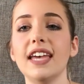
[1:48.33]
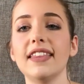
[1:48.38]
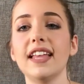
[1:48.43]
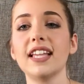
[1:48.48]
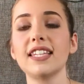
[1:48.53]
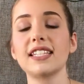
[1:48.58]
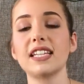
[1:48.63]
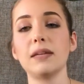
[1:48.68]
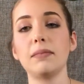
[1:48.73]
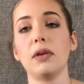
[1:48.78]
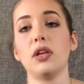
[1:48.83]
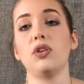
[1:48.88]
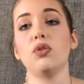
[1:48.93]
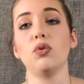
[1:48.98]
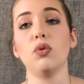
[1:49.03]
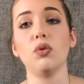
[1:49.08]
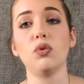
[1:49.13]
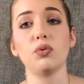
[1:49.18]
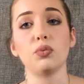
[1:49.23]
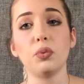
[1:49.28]
and that's gonna make
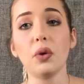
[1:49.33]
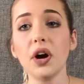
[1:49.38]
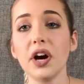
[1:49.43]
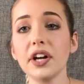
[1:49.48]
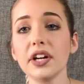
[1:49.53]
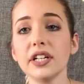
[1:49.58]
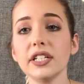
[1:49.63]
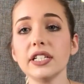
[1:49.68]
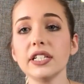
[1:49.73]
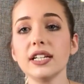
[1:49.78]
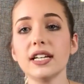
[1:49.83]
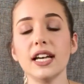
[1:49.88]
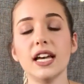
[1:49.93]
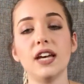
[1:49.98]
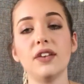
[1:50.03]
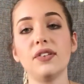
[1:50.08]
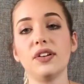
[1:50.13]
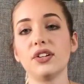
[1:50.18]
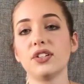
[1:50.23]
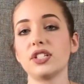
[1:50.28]
you hold water,
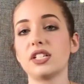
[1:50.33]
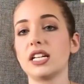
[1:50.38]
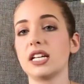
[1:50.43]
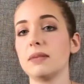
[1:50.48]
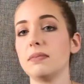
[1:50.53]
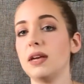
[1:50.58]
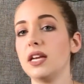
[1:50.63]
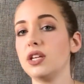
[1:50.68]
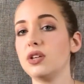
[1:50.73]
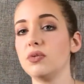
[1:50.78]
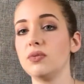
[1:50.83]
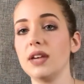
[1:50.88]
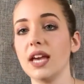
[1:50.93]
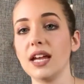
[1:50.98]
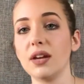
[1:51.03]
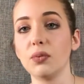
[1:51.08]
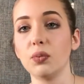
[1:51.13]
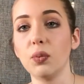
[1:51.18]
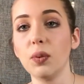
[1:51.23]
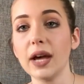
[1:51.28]
eventually gonna make you
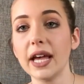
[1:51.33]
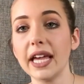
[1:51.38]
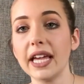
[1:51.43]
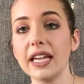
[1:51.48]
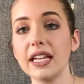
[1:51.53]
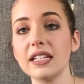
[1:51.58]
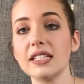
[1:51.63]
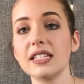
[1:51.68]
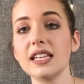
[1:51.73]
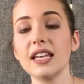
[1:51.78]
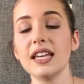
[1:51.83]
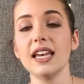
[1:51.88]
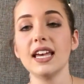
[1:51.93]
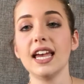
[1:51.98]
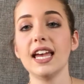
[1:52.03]
gain weight.